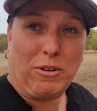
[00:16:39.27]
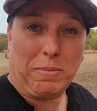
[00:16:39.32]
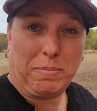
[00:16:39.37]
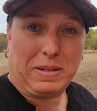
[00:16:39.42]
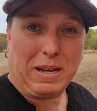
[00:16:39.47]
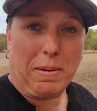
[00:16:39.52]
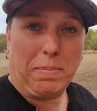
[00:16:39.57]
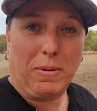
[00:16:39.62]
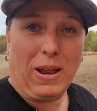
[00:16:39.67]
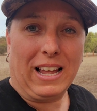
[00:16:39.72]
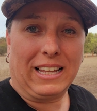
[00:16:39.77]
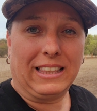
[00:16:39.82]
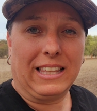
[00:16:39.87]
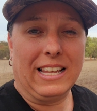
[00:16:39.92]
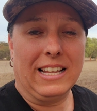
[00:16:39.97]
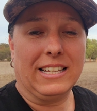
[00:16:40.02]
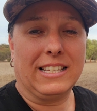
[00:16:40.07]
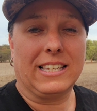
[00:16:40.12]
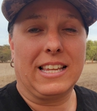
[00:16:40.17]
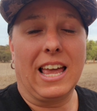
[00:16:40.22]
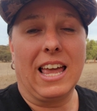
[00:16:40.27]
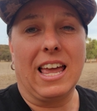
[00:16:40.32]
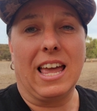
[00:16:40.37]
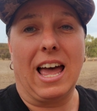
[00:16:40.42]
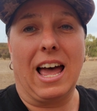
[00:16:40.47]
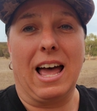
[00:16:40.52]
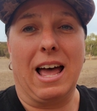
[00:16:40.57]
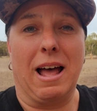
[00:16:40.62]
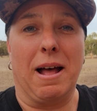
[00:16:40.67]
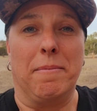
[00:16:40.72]
ripped up like this,
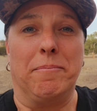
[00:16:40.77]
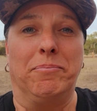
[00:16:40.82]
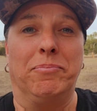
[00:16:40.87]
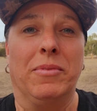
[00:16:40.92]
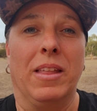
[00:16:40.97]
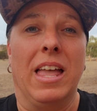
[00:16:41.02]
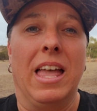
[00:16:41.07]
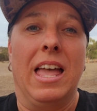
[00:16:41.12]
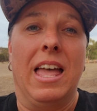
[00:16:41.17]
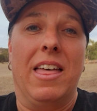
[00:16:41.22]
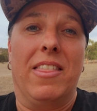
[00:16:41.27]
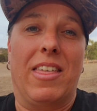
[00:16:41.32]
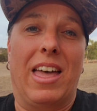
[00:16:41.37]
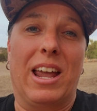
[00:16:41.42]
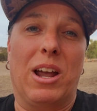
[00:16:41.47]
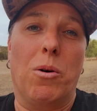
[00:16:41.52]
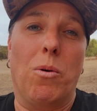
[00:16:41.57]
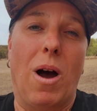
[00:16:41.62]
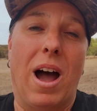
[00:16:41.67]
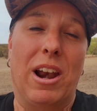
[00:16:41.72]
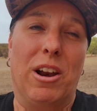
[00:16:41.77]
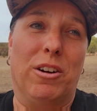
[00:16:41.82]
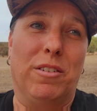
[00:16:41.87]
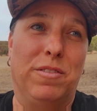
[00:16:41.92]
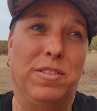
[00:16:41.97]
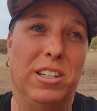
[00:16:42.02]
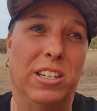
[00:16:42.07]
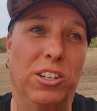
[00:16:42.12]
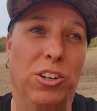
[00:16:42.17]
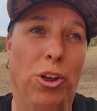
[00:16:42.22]
they quite
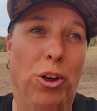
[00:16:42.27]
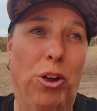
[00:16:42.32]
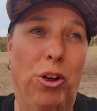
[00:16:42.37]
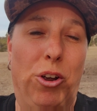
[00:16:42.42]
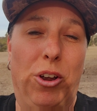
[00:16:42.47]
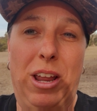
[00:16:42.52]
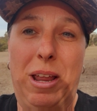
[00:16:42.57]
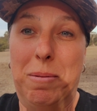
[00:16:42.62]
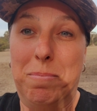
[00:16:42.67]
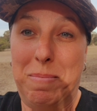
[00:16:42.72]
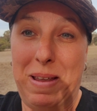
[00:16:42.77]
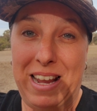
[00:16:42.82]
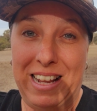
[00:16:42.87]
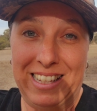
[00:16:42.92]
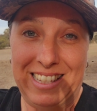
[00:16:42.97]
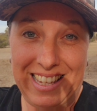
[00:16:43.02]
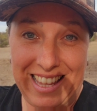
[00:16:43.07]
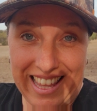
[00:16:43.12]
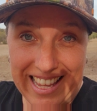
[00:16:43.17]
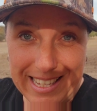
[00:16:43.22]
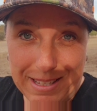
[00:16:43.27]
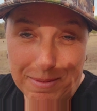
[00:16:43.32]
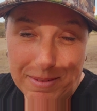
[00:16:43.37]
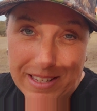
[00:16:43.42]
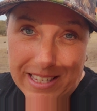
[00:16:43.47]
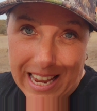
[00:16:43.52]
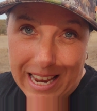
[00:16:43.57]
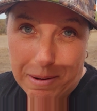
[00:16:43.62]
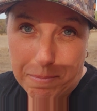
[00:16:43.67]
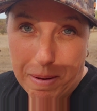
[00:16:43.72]
often know it means that there's
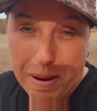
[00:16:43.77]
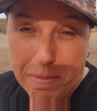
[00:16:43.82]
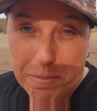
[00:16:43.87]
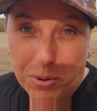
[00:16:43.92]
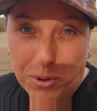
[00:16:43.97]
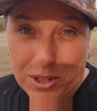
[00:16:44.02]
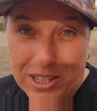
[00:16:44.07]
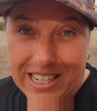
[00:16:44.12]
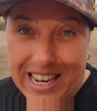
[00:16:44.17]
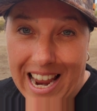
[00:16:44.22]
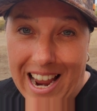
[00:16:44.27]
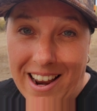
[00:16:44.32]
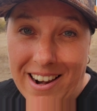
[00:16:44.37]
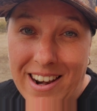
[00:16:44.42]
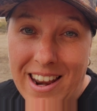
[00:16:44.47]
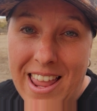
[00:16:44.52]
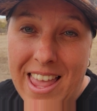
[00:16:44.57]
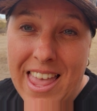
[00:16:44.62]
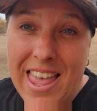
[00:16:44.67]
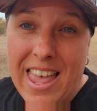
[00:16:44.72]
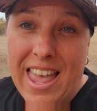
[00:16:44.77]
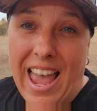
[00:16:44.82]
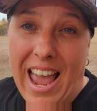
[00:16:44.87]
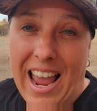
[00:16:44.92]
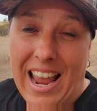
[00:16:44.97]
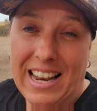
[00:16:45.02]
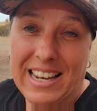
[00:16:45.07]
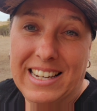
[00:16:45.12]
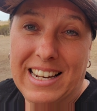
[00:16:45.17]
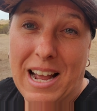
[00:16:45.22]
seed been put down,
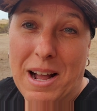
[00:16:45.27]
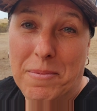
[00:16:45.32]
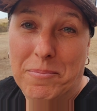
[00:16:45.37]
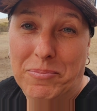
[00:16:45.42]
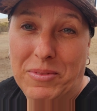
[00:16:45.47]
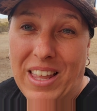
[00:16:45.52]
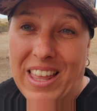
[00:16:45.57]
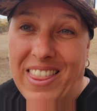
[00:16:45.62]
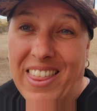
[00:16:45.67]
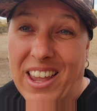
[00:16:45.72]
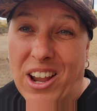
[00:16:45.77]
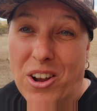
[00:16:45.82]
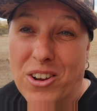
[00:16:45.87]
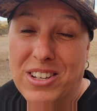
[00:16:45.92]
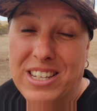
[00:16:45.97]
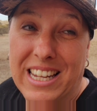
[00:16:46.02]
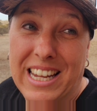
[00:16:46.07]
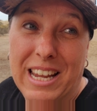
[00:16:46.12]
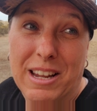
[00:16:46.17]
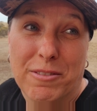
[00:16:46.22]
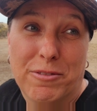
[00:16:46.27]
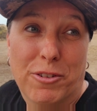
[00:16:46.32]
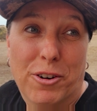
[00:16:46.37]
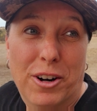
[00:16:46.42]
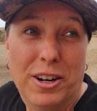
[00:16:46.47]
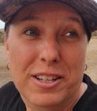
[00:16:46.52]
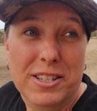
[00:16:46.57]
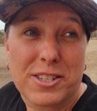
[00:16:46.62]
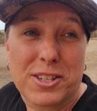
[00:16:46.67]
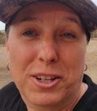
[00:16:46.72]
and yeah, they go digging for
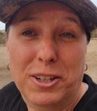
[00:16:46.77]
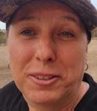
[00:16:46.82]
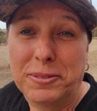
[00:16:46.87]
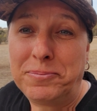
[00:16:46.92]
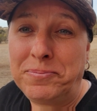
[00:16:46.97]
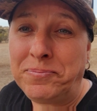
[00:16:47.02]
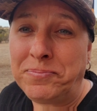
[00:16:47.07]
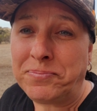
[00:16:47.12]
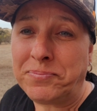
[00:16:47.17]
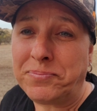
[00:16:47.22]
it. So